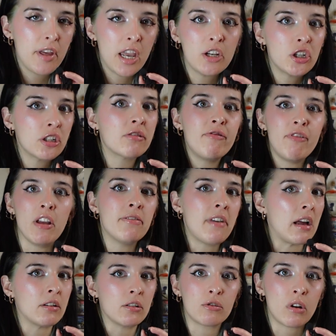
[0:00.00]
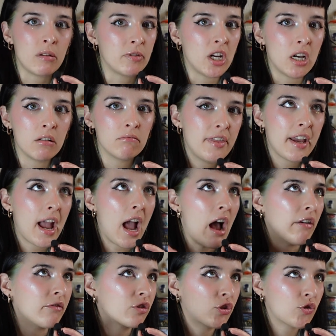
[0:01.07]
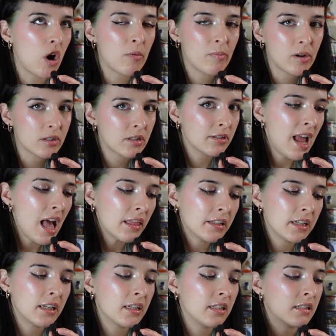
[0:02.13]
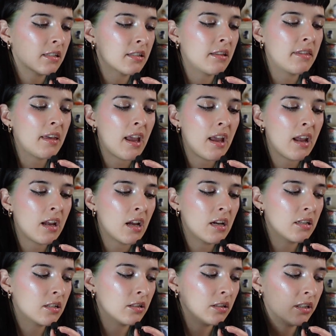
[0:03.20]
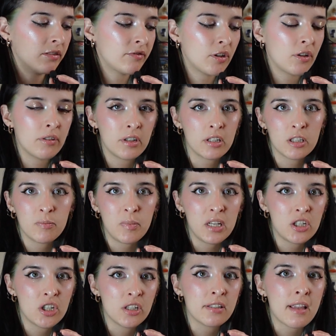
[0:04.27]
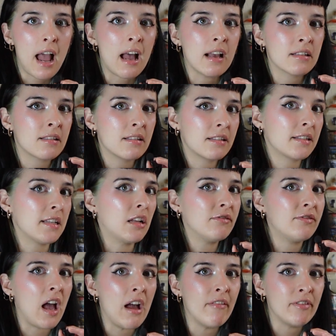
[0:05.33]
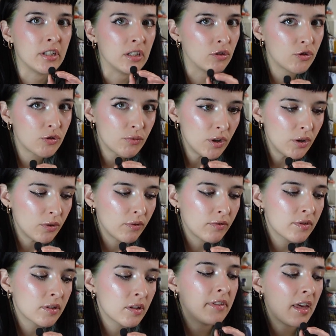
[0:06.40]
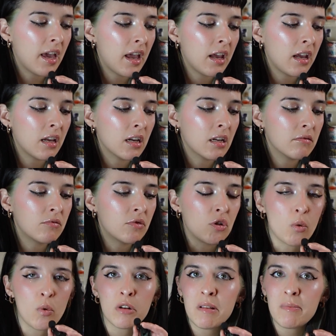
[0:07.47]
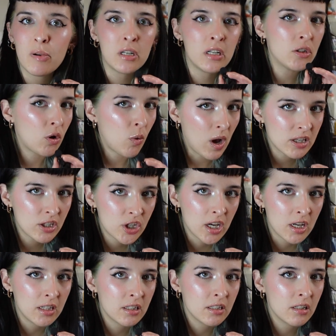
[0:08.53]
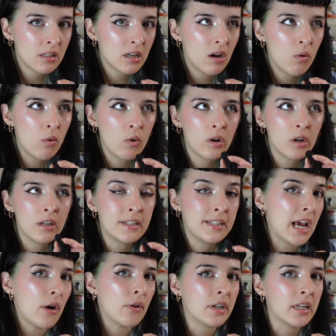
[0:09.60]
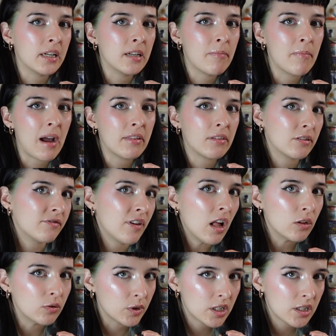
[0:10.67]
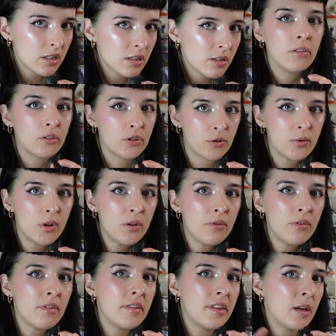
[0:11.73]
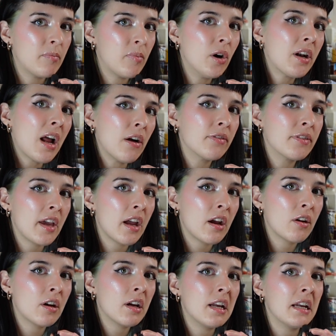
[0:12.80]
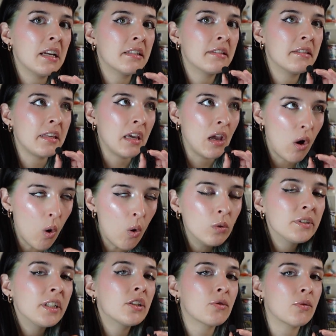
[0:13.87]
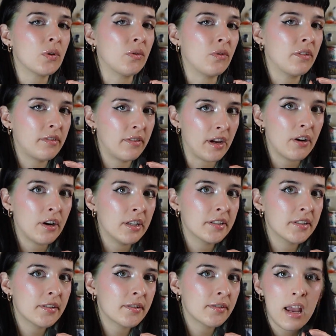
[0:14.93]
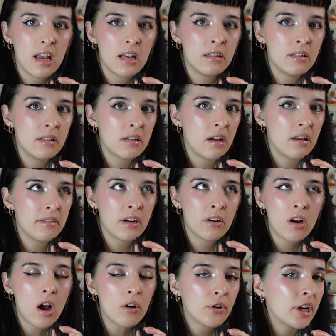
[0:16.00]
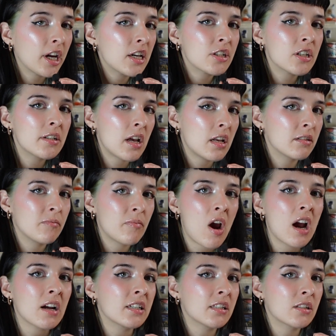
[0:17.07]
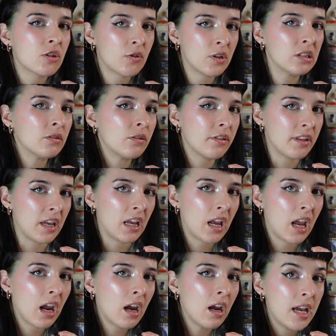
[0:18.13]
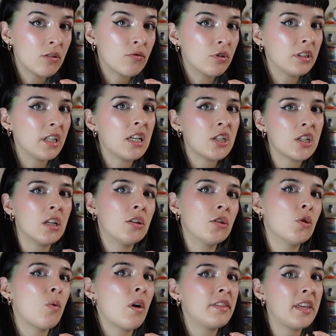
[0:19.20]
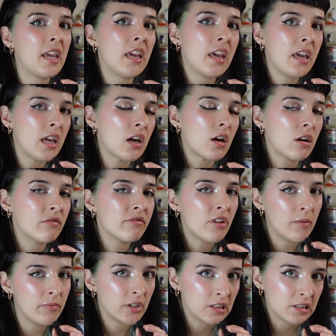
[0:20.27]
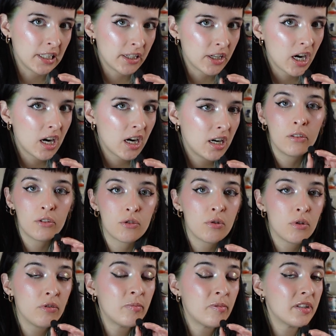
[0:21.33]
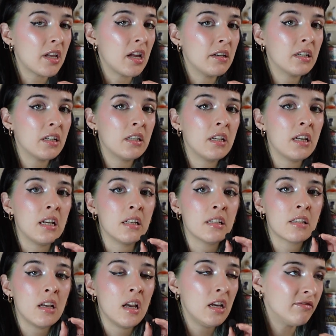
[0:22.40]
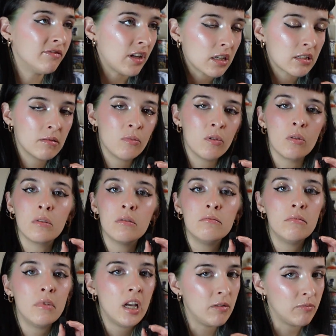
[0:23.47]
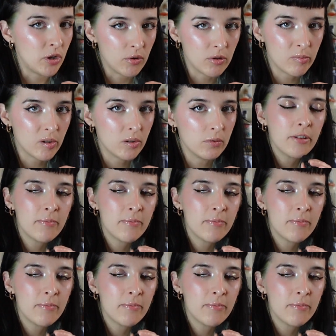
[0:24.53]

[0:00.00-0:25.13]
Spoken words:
They just fit that description. They have strong personalities. They deliver their speeches as self-evident truths. They don't want to be put into question or doubted by their followers. The truth they put out there is the only truth there is. And their congregation doesn't practice critical thinking in relation to what they hear from their leader. The truth presented is inflexible, immutable.